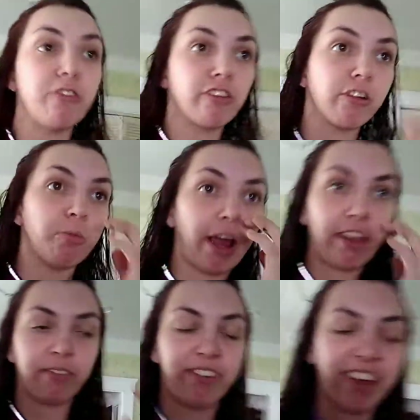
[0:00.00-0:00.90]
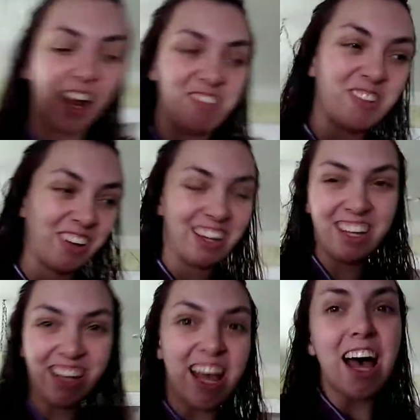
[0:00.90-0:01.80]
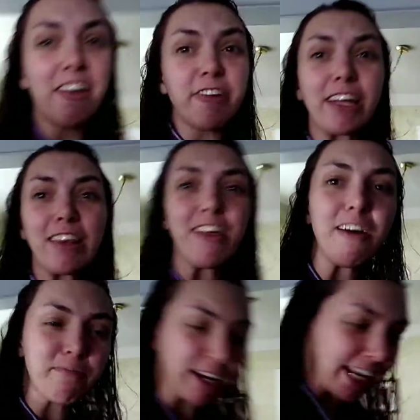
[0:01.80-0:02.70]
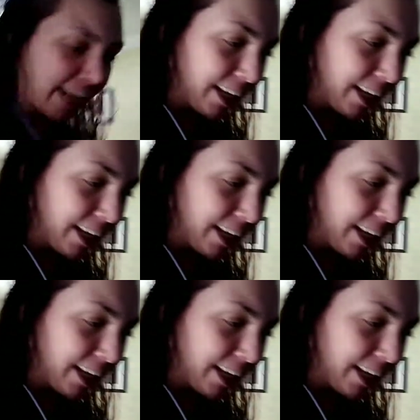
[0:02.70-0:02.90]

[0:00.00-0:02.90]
She's a little brat sometimes, but freaking love my